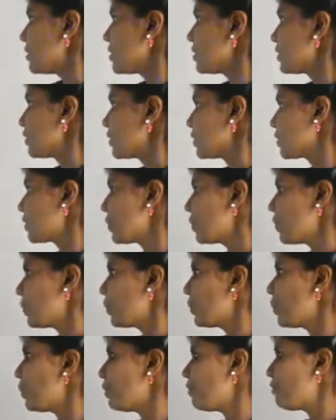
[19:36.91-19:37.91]

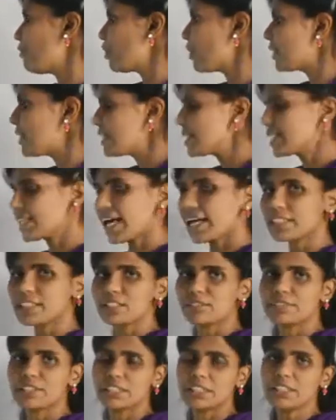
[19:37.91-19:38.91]
So for this
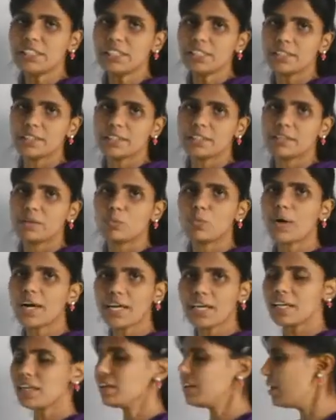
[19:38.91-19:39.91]
activity,
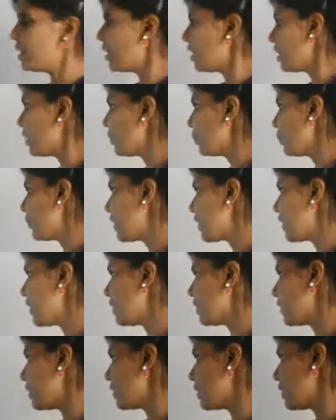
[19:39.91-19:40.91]
why
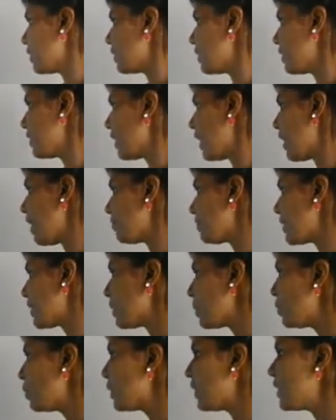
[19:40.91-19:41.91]
we have
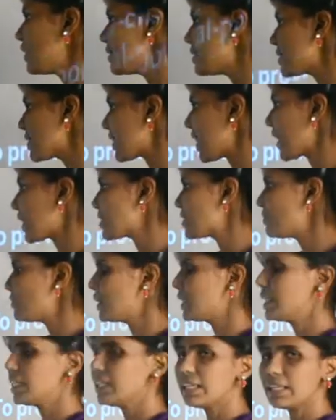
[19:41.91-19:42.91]
included this
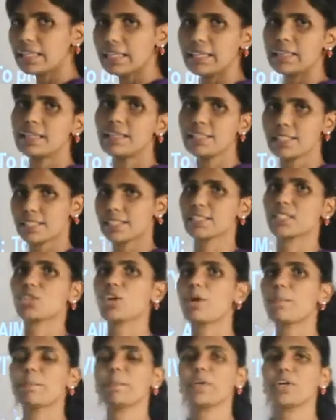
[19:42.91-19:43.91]
activity in this
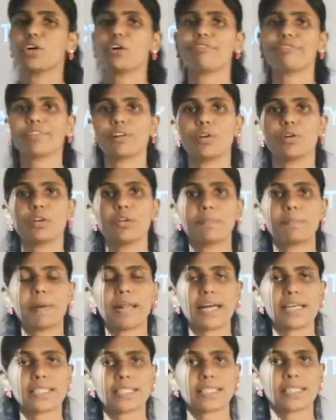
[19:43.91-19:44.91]
topic of
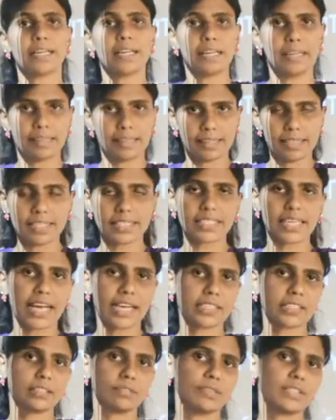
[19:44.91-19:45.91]
chloroplast? This
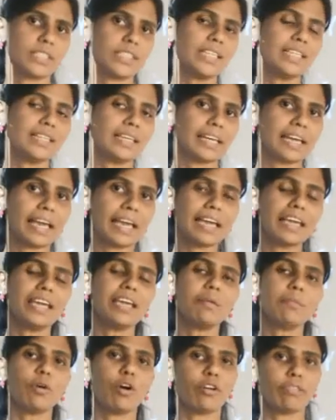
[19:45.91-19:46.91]
activity, the
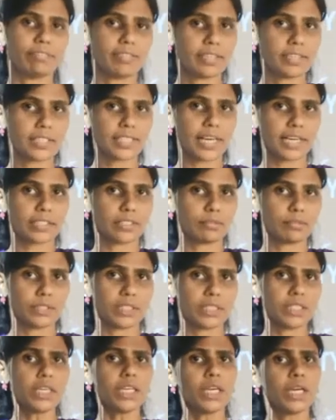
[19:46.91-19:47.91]
aim of this
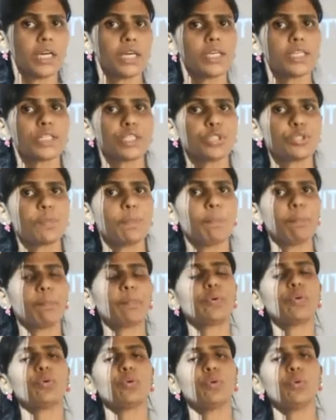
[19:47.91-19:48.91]
activity is to
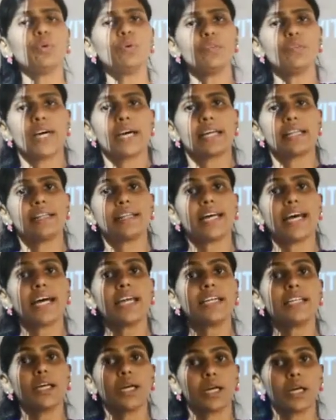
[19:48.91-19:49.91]
prove
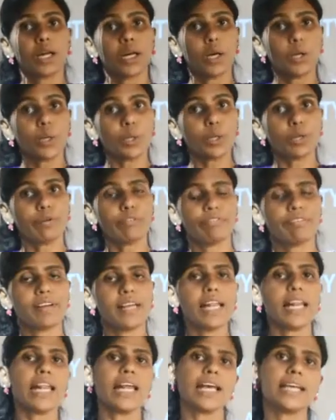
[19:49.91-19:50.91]
that
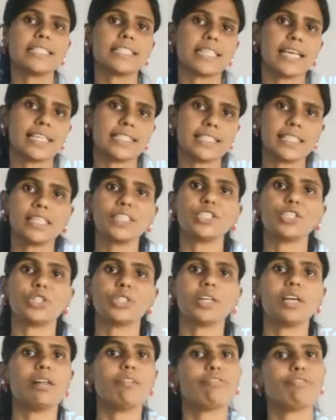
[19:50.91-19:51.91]
chlorophyll is
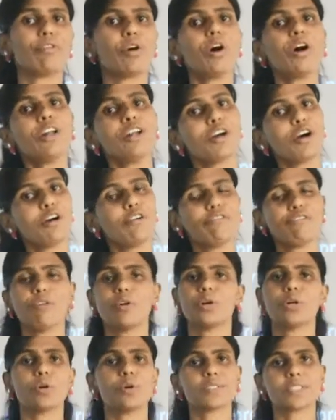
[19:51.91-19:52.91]
essential for
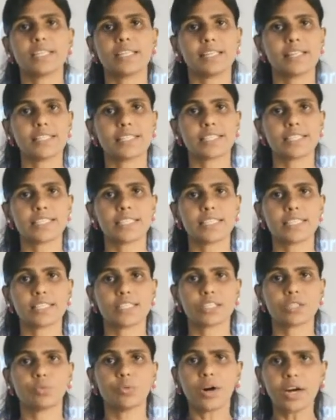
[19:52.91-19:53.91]

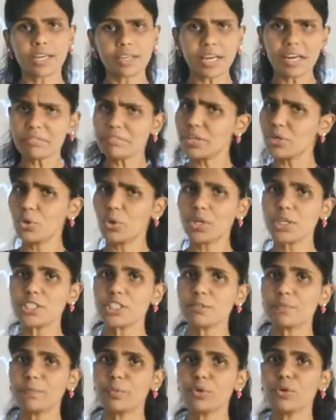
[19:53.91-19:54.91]
photosynthesis. So what are we
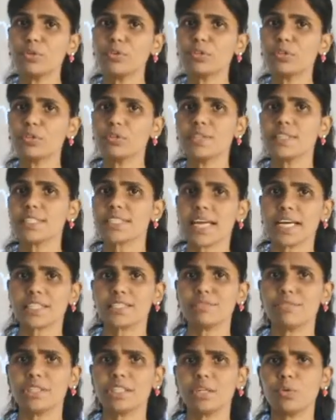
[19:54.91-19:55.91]
going to prove through this
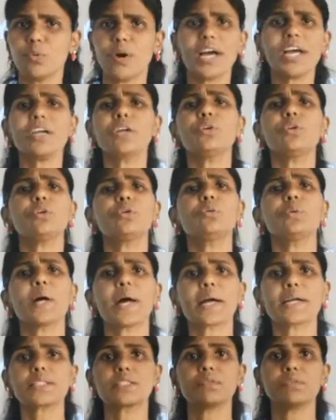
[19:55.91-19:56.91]
activity? Why you do
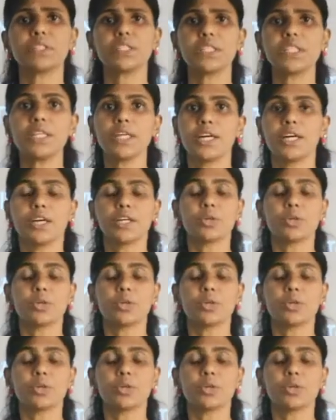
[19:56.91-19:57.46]
an activity?